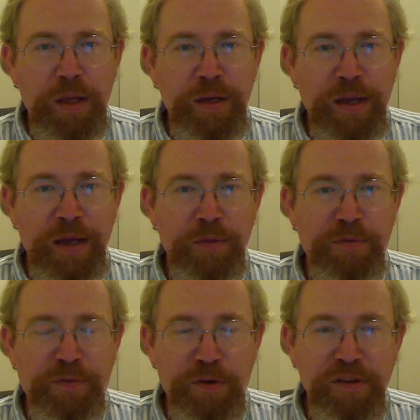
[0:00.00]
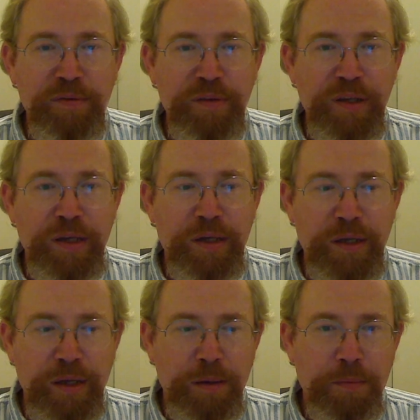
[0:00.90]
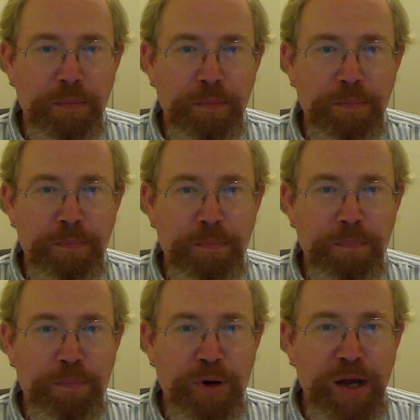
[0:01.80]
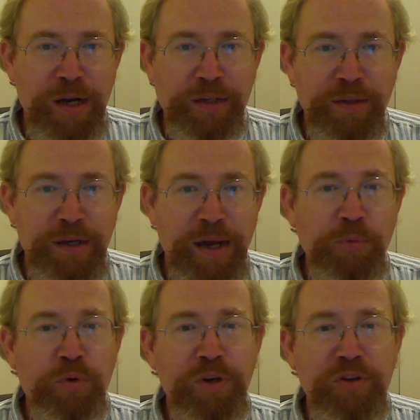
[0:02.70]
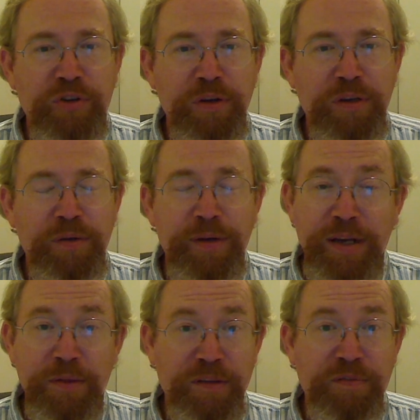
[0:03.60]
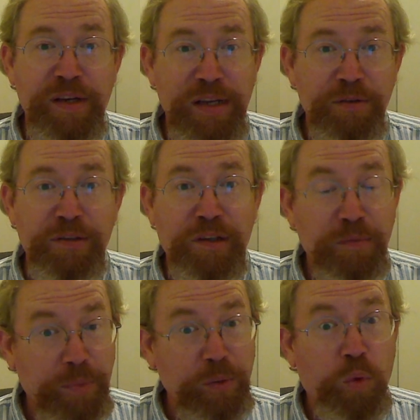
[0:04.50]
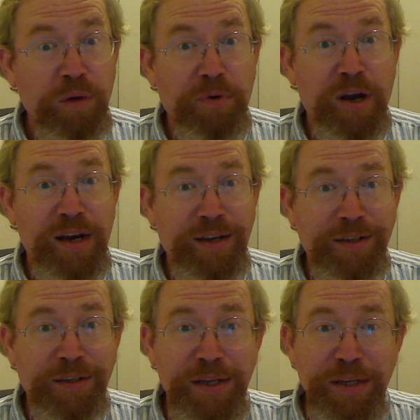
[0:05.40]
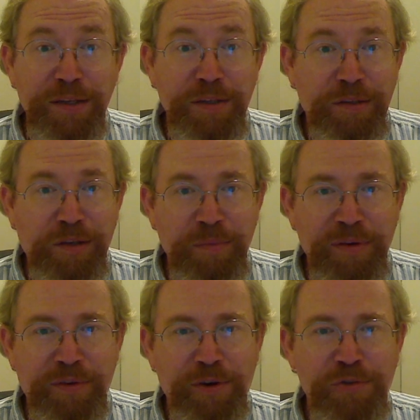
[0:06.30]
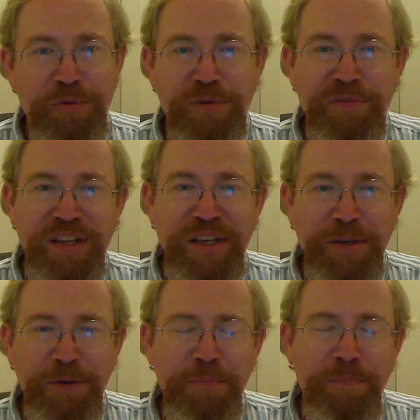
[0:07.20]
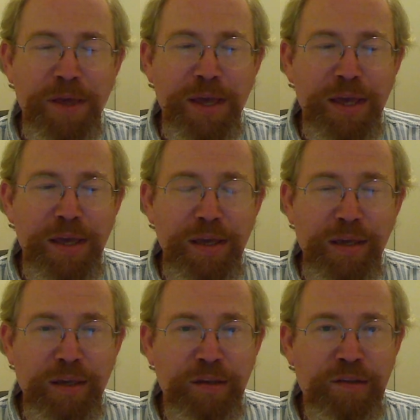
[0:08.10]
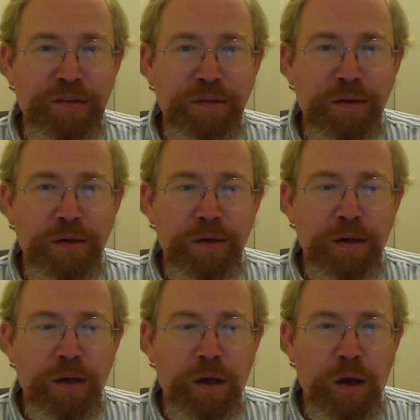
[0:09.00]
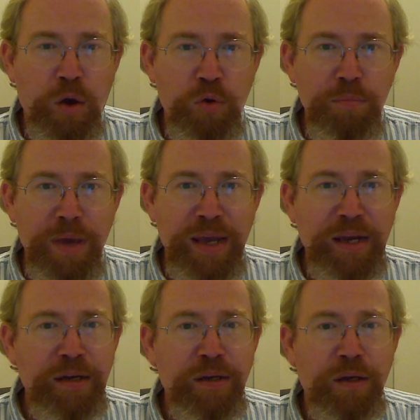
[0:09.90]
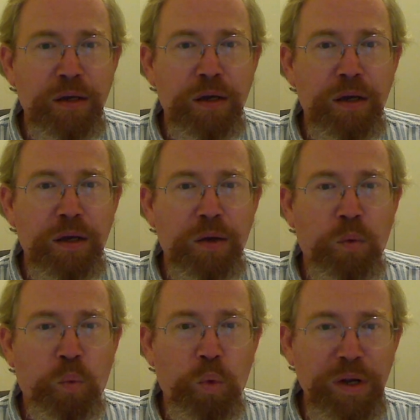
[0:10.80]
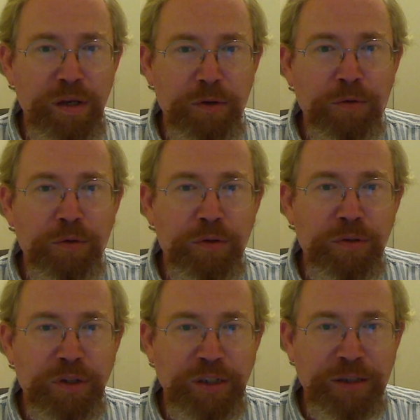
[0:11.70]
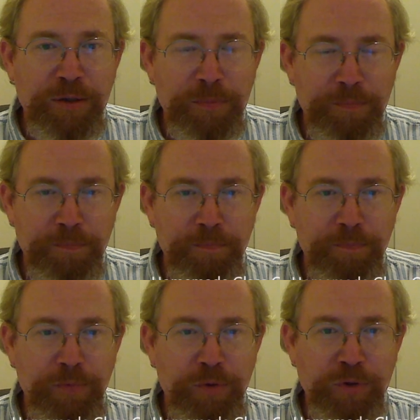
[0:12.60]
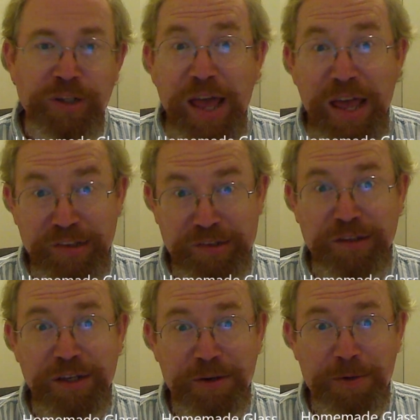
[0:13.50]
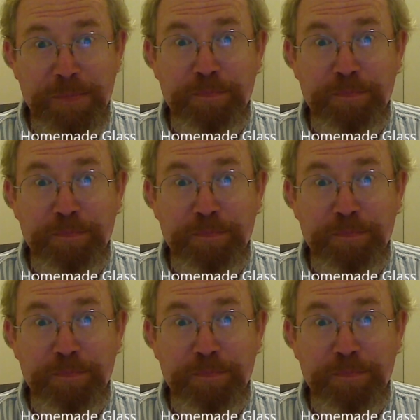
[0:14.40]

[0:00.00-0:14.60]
Now, the first product that I'm going to show you, and in this video it's simply one product, it's going to be a very short video, is homemade window cleaner or glass cleaner.